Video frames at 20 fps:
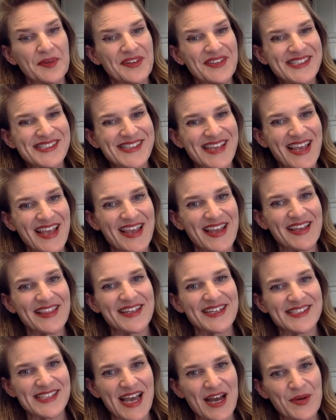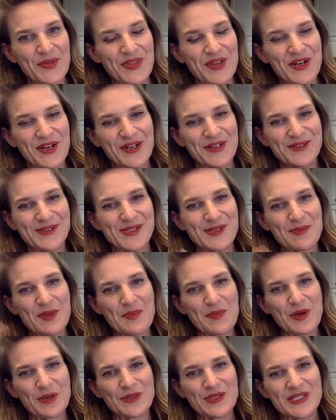saying that's out there, and you'll see me
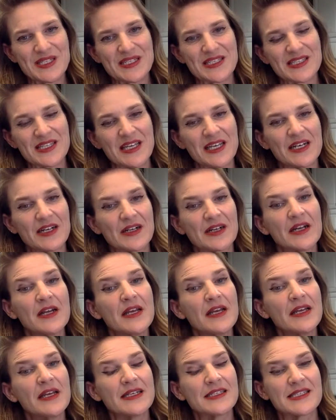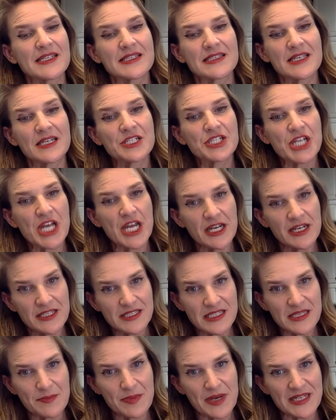post this later, is that sunshine
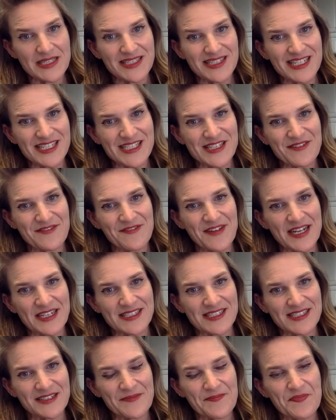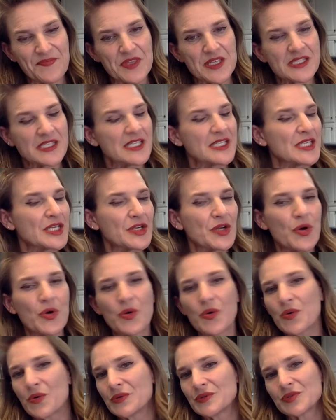is the best disinfectant. This is an
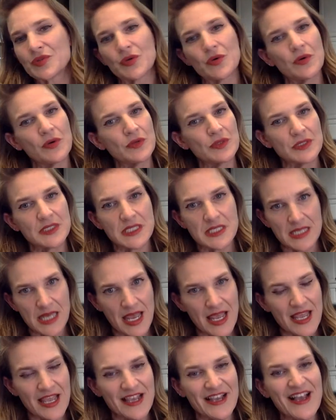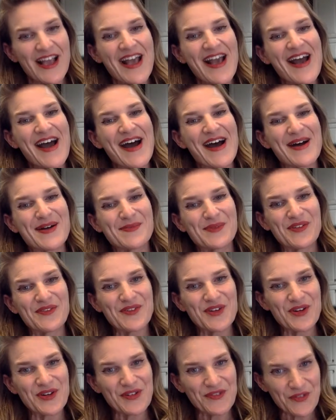old saying. We've
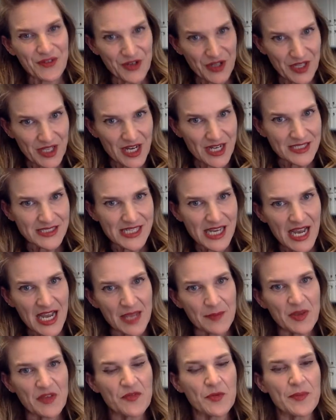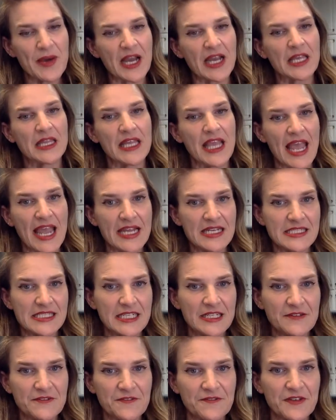known it for a long time, even back in the
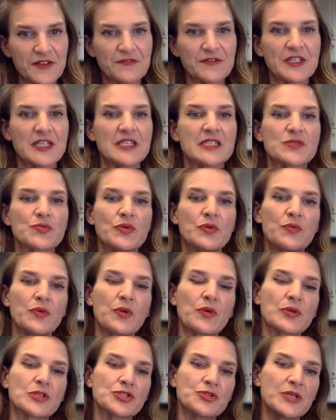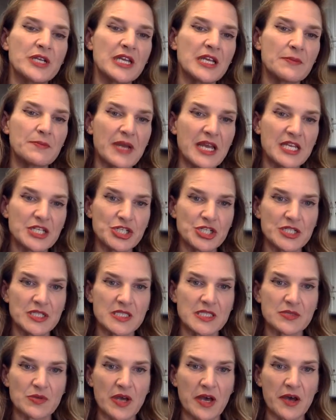1850s when we were treating
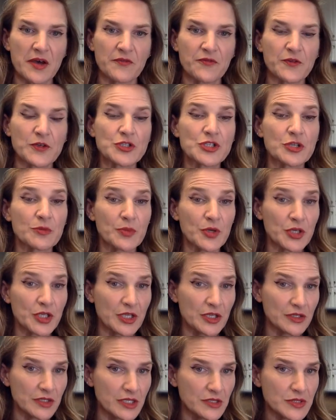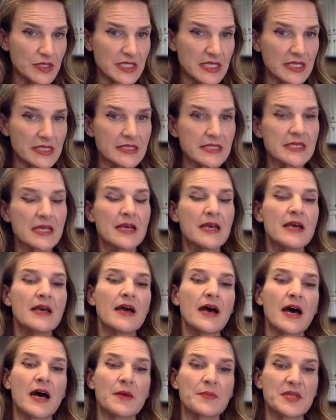patients for tuberculosis,
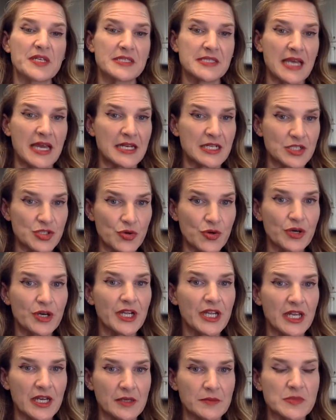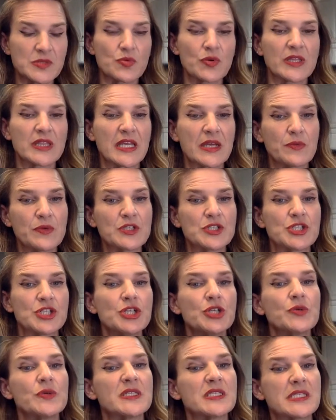the sanatoriums. What they would
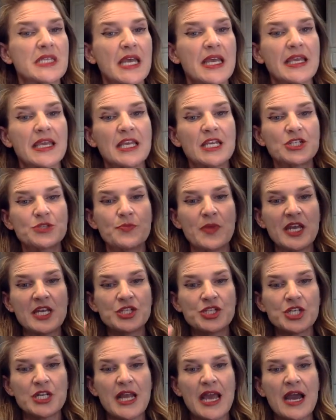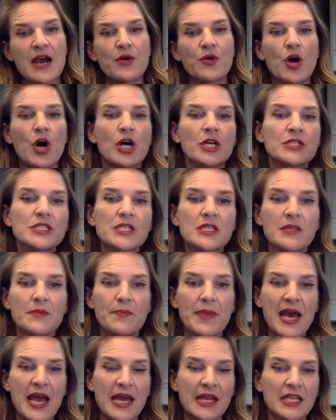do is take each patient out onto the
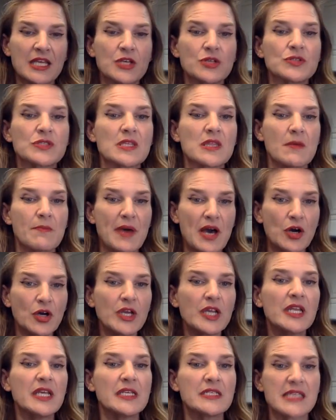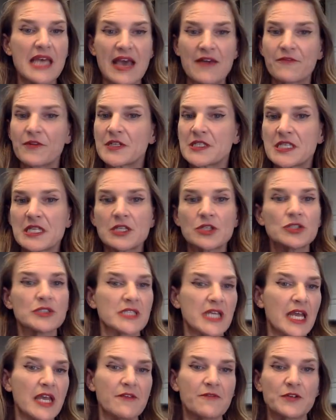patios and the balconies every single
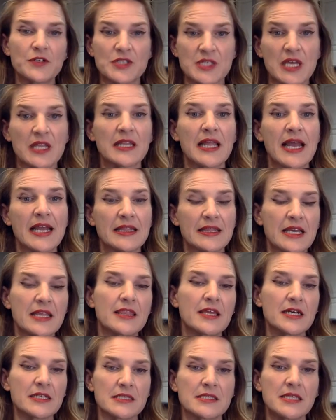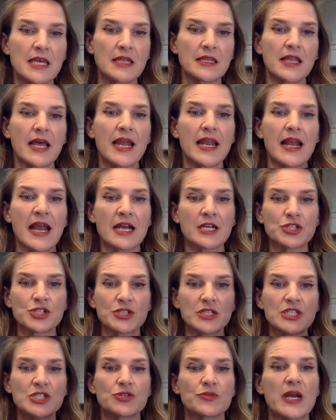day for sunlight. They thought sunlight
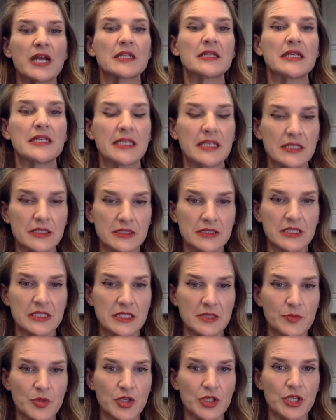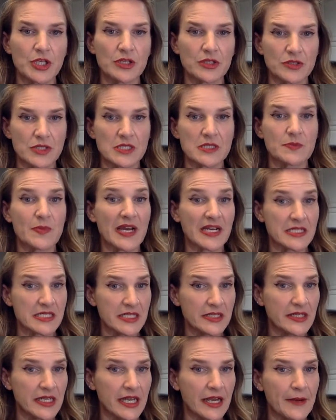actually directly killed the tuberculosis
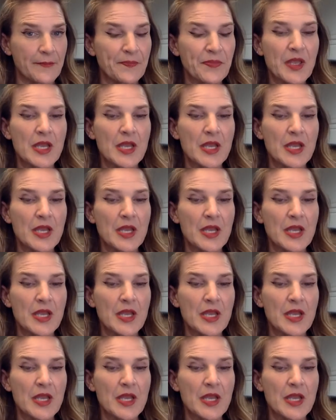bacteria.